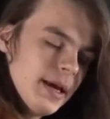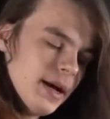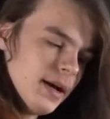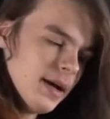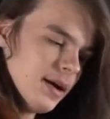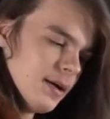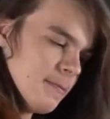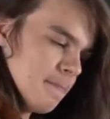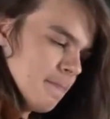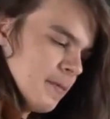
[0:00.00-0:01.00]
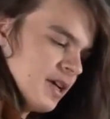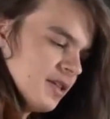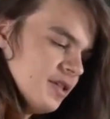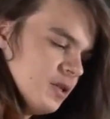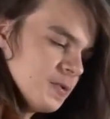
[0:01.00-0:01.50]
Uh, my
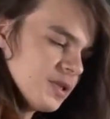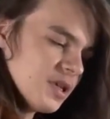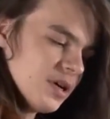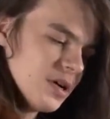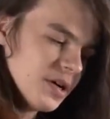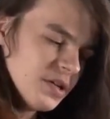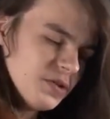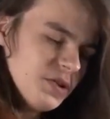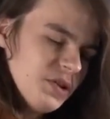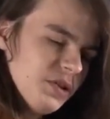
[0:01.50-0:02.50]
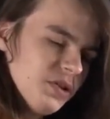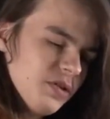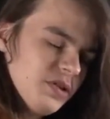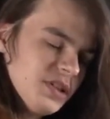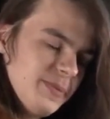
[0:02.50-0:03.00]
tips are concentrated on
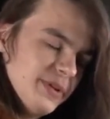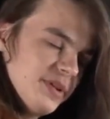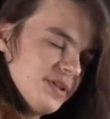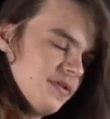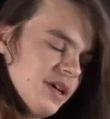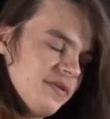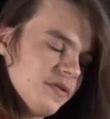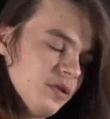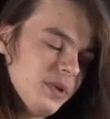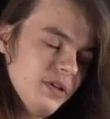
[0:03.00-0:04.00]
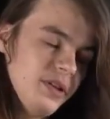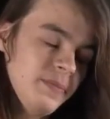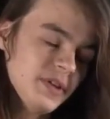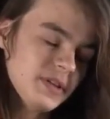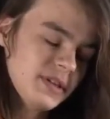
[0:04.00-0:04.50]
the experience I've got from my
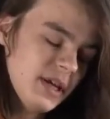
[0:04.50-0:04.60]
Olympics.